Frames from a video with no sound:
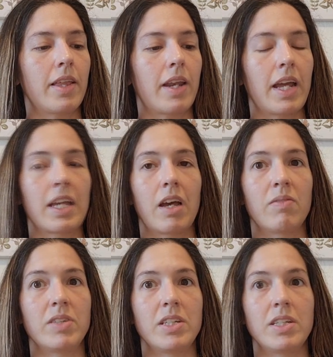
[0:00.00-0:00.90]
that I
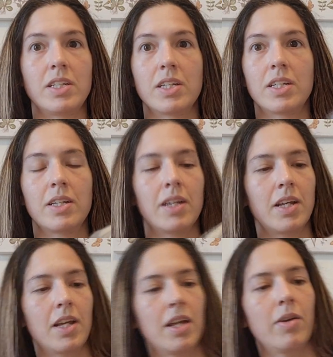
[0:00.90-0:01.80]
coveted.
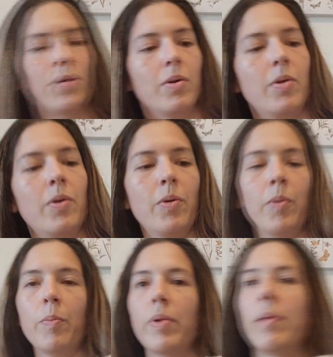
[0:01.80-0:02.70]

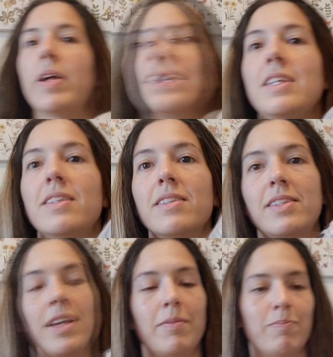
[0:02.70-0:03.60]
But I bought these
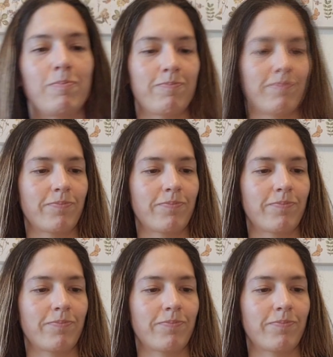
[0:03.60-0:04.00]
instead.